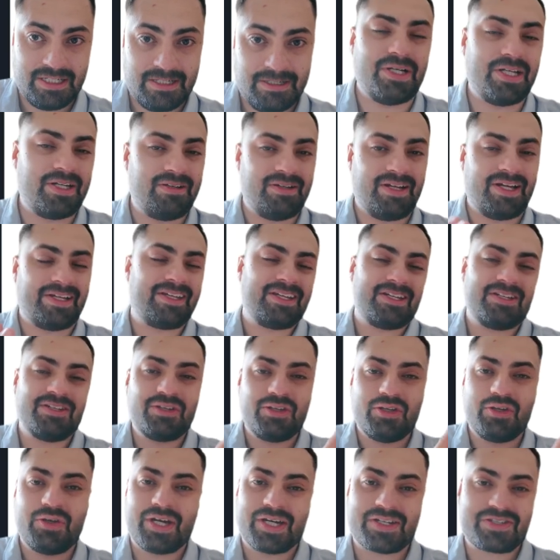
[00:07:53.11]
But
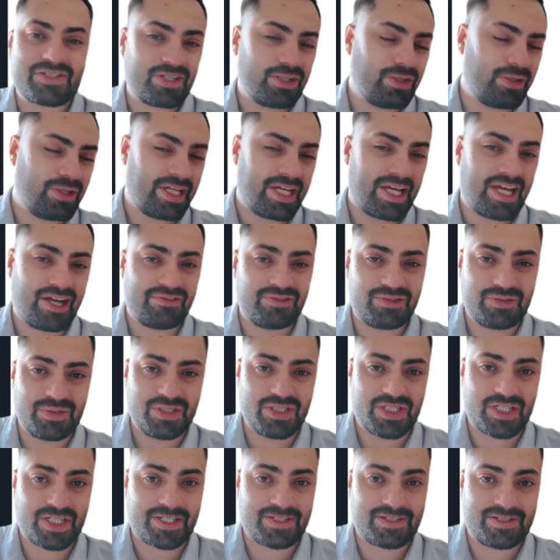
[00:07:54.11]
again, you guys are gonna have to
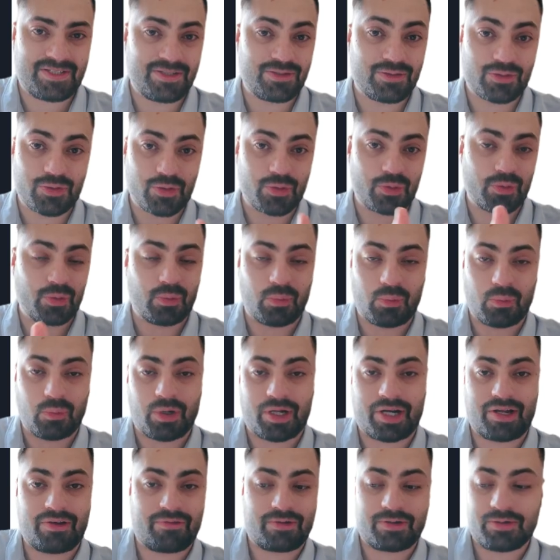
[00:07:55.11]
adjust it to
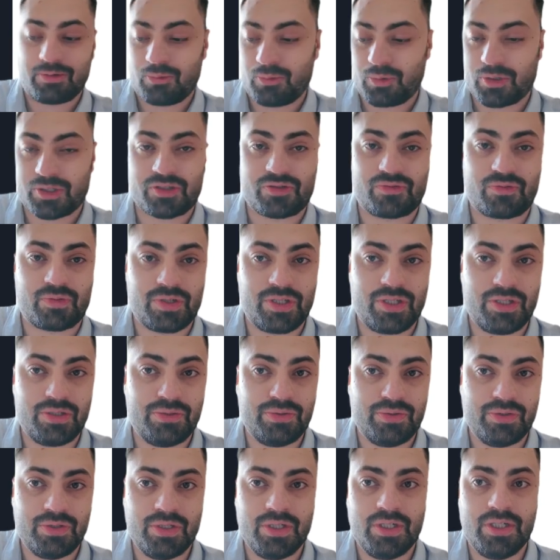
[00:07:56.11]
whatever works for you.